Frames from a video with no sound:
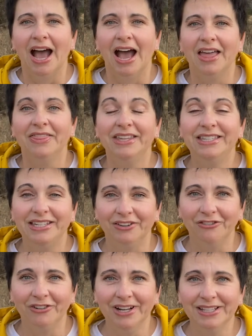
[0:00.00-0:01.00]
The
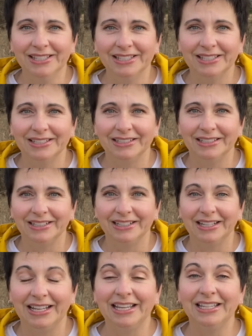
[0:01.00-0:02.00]
difference
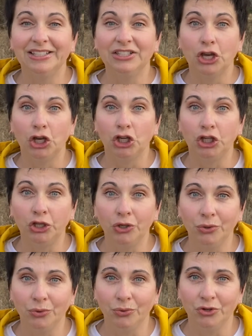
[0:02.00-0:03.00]
is
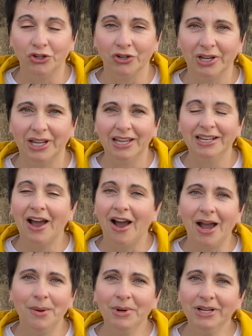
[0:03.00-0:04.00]
huge. Now,
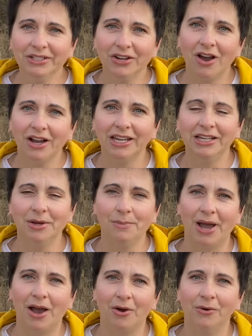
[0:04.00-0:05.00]
I'm not talking
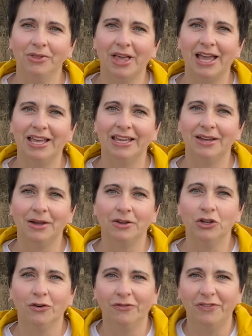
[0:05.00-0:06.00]
about like
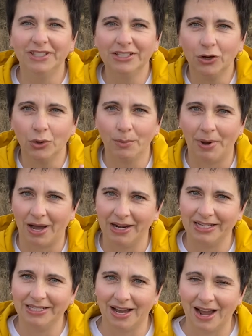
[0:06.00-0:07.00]
your physical
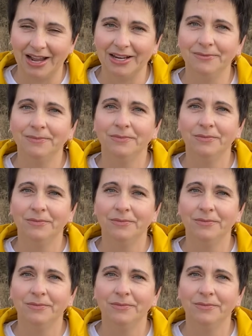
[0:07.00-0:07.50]
body dying.